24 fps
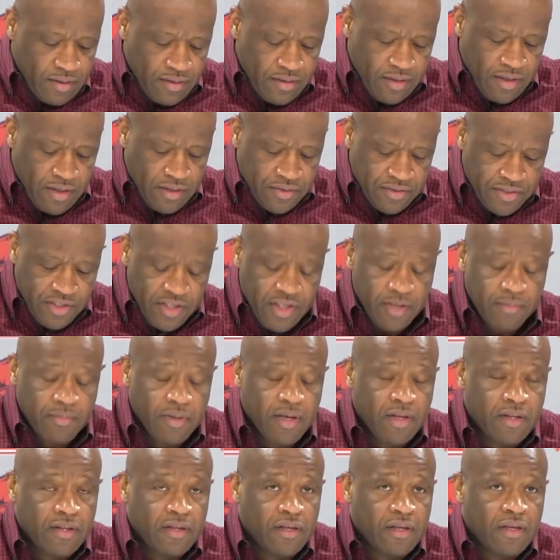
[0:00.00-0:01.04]
They're a team
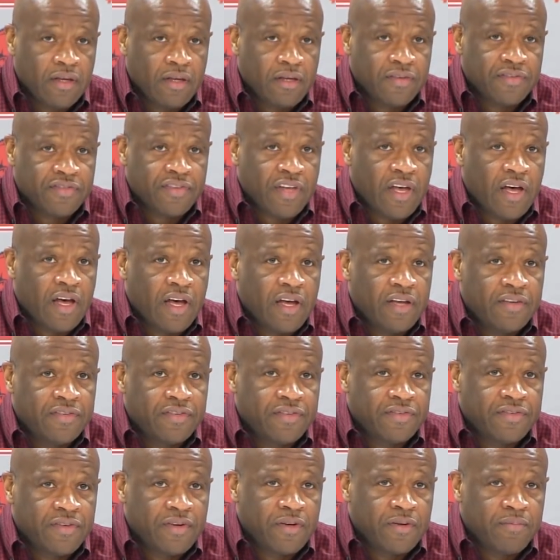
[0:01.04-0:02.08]
that size
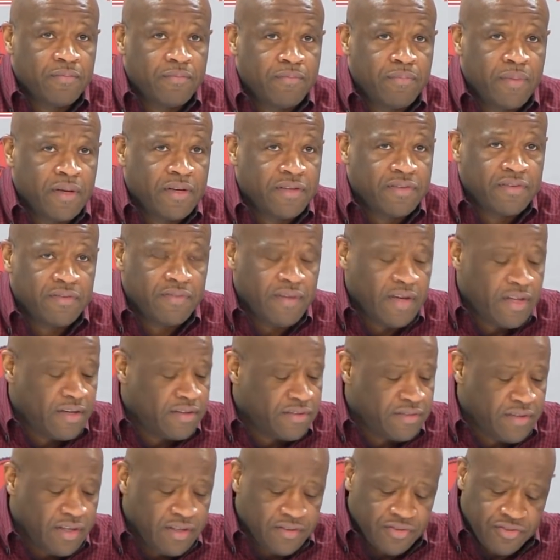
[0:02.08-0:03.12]
is their biggest
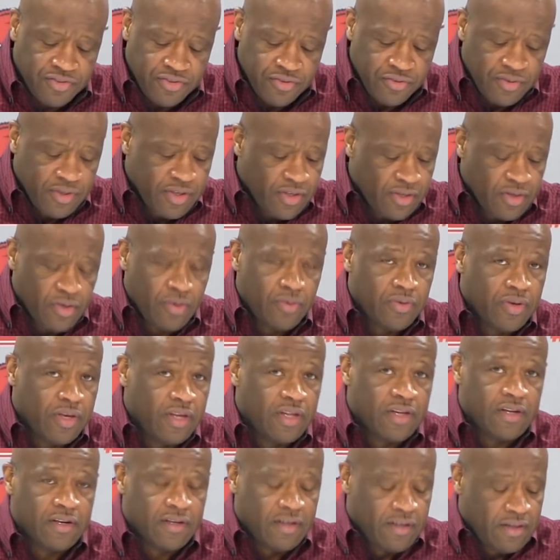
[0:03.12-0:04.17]
advantage. They shoot it and go
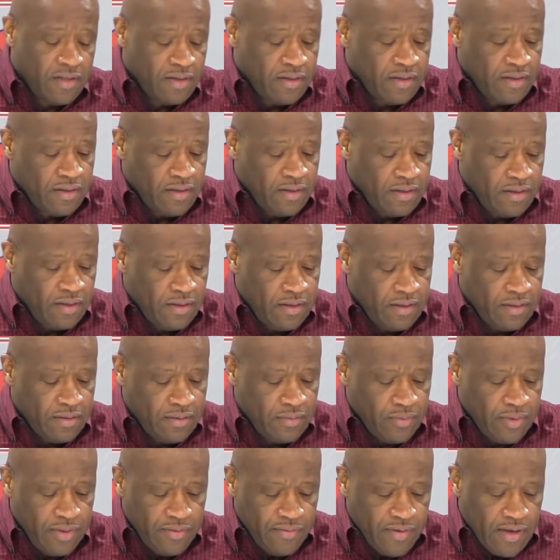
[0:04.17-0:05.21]
get it.
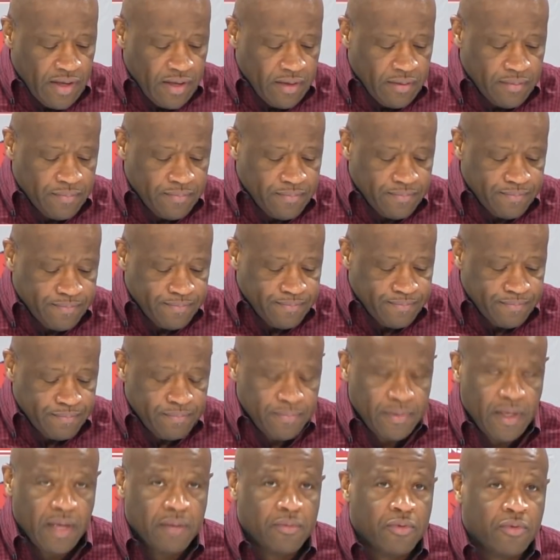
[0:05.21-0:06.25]
And we've got to
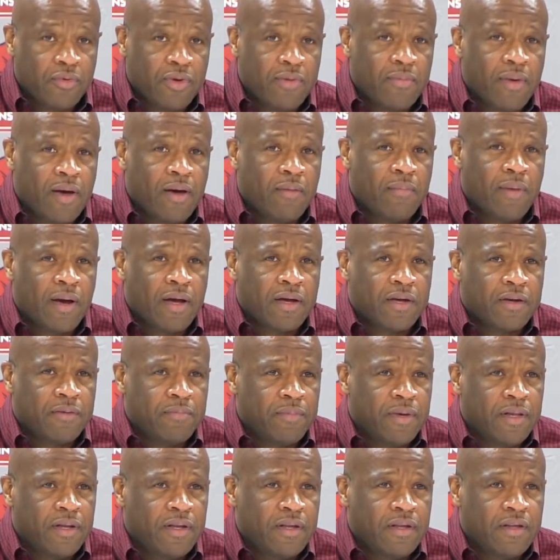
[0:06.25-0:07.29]
be able to rebound by
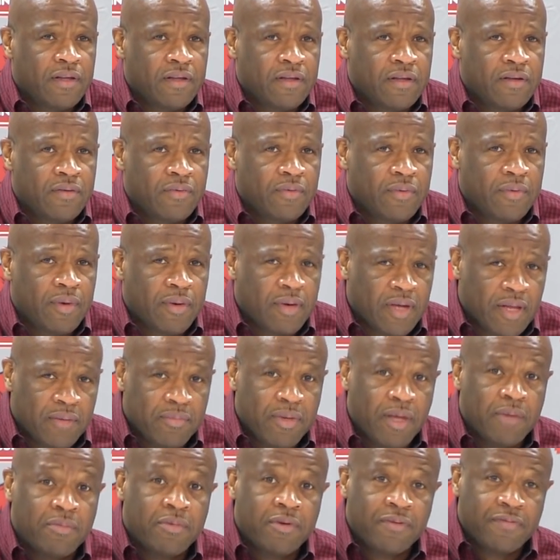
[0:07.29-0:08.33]
committee. We've got to
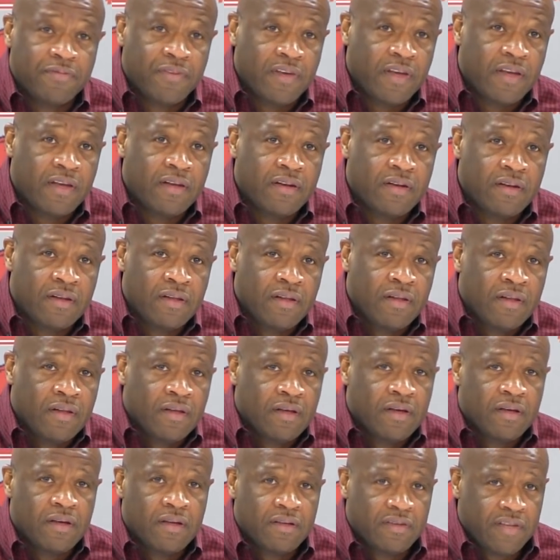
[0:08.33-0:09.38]
be able to defend.
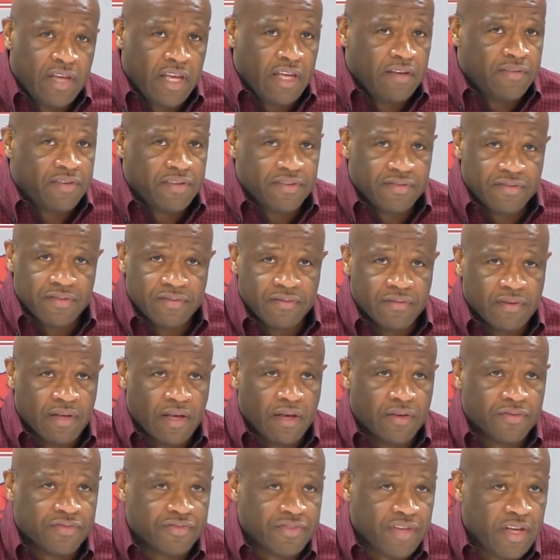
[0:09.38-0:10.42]
Davis,
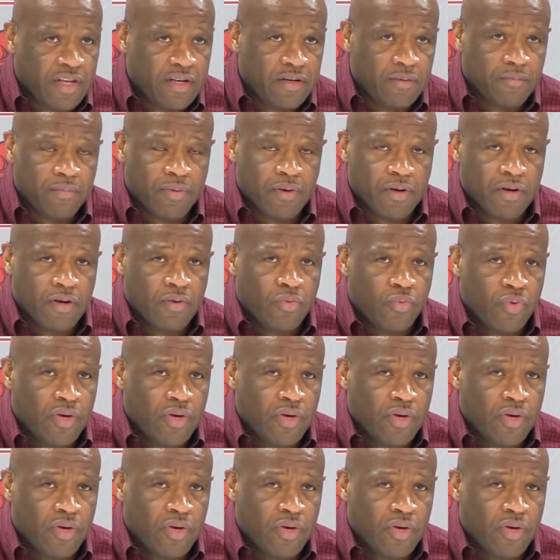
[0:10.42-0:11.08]
outstanding player.